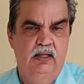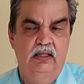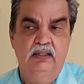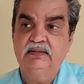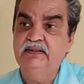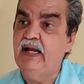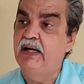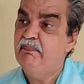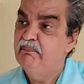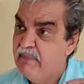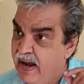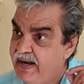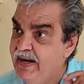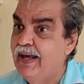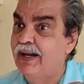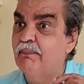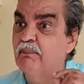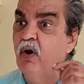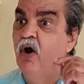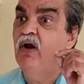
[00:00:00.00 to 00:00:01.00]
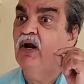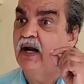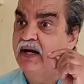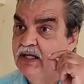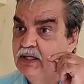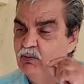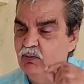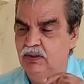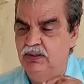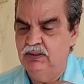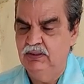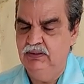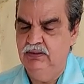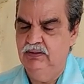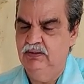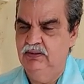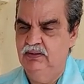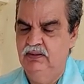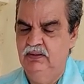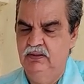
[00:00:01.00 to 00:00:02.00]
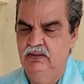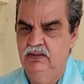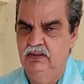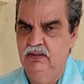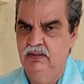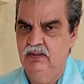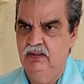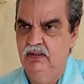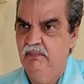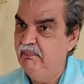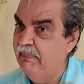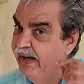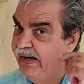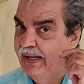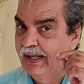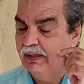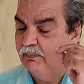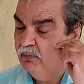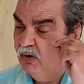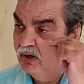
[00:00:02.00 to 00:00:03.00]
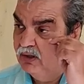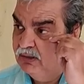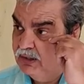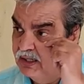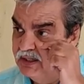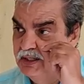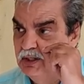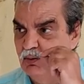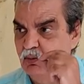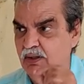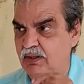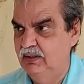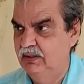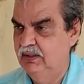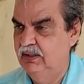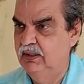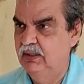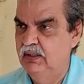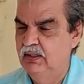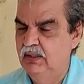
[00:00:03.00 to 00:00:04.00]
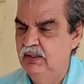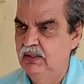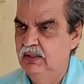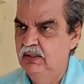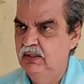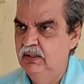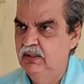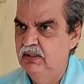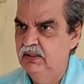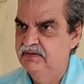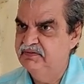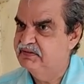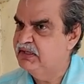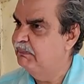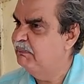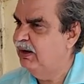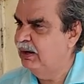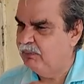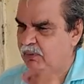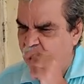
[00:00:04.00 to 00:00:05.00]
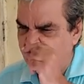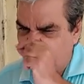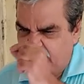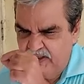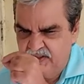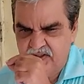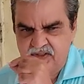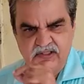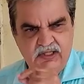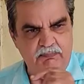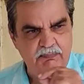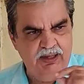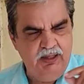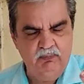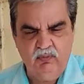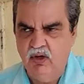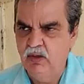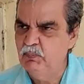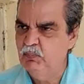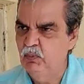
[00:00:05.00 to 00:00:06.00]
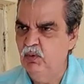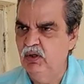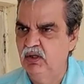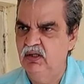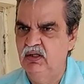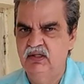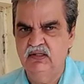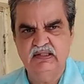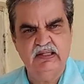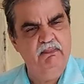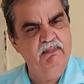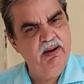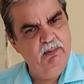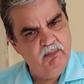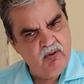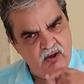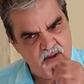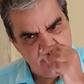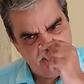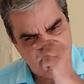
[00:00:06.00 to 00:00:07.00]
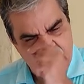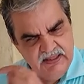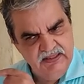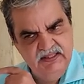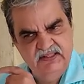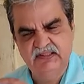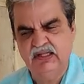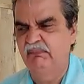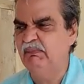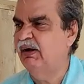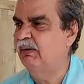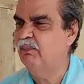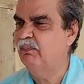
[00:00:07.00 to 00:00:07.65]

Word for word: that men are born unequal. Men are born unequal. Some are born rich, some are born poor. Some are born healthy, some are